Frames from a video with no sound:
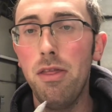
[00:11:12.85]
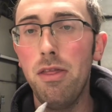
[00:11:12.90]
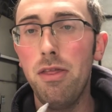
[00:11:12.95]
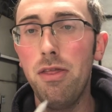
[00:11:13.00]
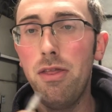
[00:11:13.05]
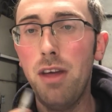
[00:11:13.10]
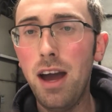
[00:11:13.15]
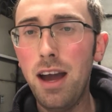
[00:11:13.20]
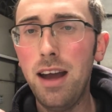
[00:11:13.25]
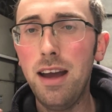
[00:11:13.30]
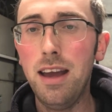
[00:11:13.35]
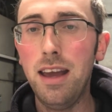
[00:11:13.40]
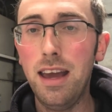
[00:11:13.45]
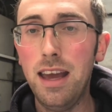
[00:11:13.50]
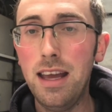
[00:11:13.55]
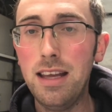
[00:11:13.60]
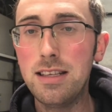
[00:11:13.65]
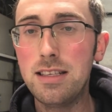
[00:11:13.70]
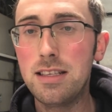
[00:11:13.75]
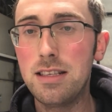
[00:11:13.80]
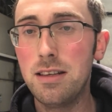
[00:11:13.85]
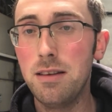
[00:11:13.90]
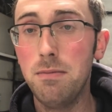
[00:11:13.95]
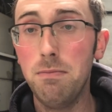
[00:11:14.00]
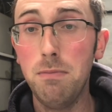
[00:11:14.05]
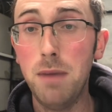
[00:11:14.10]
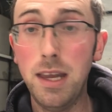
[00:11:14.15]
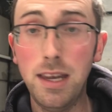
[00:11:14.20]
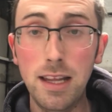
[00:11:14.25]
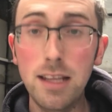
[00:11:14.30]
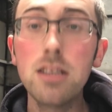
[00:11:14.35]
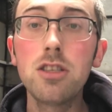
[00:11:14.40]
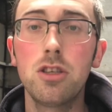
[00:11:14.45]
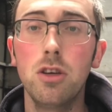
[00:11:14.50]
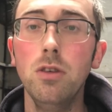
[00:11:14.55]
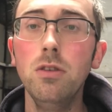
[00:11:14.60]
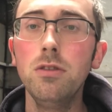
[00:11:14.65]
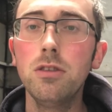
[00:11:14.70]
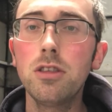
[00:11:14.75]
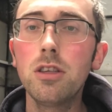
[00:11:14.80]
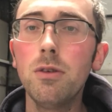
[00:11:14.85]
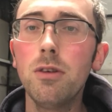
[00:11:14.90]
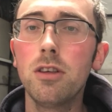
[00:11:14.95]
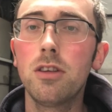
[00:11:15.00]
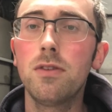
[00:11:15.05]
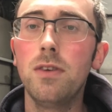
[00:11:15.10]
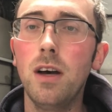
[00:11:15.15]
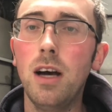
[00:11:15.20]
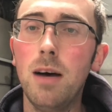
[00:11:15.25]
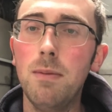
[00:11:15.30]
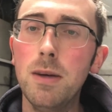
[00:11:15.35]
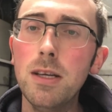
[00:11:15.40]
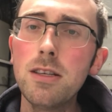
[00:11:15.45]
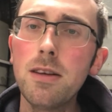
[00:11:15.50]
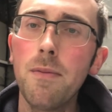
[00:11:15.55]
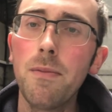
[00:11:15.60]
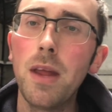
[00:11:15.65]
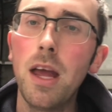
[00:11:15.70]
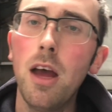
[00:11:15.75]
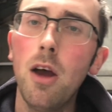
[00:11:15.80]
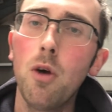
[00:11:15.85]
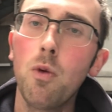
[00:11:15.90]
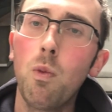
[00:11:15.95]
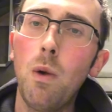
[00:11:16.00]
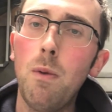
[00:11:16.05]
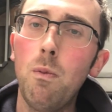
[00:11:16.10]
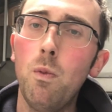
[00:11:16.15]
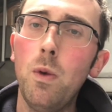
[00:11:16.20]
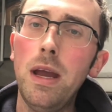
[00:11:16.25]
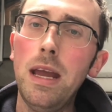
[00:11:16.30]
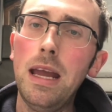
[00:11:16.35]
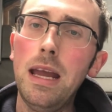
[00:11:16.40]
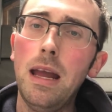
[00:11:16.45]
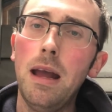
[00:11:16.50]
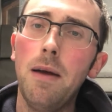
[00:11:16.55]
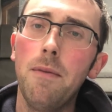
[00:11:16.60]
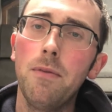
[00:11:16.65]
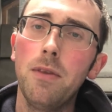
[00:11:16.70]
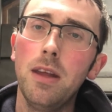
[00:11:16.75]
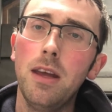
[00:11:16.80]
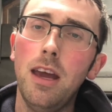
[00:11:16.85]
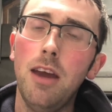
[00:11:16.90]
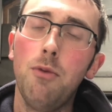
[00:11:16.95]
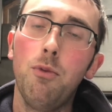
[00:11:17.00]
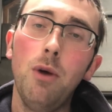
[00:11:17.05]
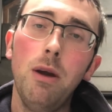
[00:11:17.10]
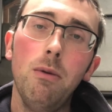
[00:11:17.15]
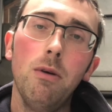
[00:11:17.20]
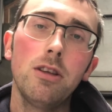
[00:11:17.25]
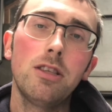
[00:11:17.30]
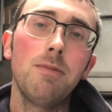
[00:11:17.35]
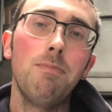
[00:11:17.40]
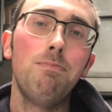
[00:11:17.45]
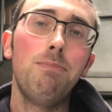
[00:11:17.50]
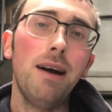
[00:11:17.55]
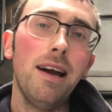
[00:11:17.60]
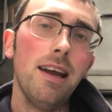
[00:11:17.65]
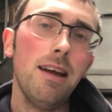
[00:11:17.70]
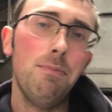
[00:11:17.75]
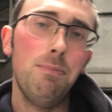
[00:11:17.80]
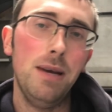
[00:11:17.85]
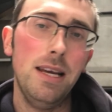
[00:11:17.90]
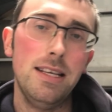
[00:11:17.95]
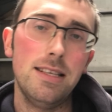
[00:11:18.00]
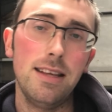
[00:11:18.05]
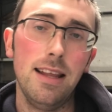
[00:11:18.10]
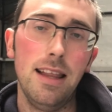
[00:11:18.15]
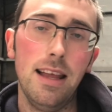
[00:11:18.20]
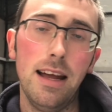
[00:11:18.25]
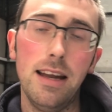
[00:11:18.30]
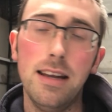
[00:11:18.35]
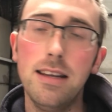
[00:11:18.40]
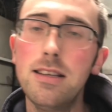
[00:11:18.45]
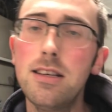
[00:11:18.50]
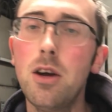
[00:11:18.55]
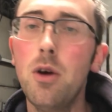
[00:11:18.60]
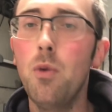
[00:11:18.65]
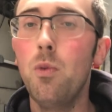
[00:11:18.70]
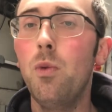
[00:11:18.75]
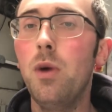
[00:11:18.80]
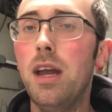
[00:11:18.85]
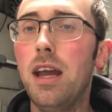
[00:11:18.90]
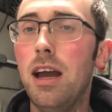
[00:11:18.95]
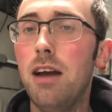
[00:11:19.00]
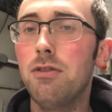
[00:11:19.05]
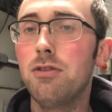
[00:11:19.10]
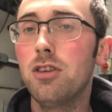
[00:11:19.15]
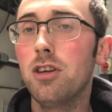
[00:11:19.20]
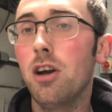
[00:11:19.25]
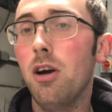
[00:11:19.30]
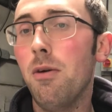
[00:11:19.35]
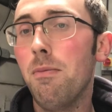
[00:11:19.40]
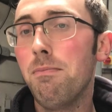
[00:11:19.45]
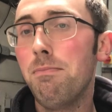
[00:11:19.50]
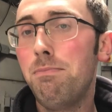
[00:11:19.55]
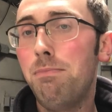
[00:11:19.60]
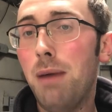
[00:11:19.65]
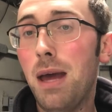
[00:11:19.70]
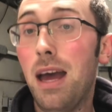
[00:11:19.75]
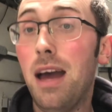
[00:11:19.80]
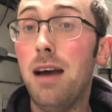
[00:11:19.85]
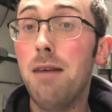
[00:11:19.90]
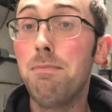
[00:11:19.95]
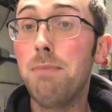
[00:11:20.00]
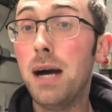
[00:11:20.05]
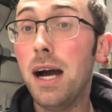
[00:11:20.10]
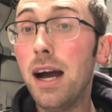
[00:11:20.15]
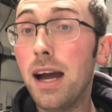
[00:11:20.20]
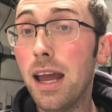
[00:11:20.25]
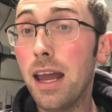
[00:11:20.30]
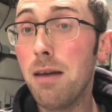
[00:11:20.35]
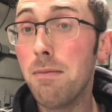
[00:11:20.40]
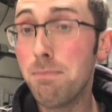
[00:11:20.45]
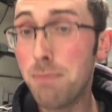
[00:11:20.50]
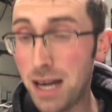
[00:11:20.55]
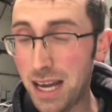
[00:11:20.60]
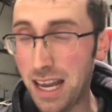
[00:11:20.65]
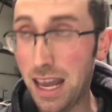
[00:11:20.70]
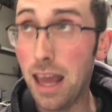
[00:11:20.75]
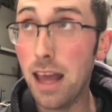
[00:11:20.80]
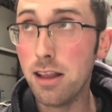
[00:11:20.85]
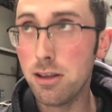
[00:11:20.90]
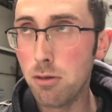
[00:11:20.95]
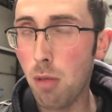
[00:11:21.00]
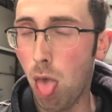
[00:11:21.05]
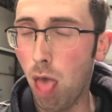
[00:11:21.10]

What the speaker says: That is an insult to us farmers. If we want to buy a piece of land, we have to go and buy it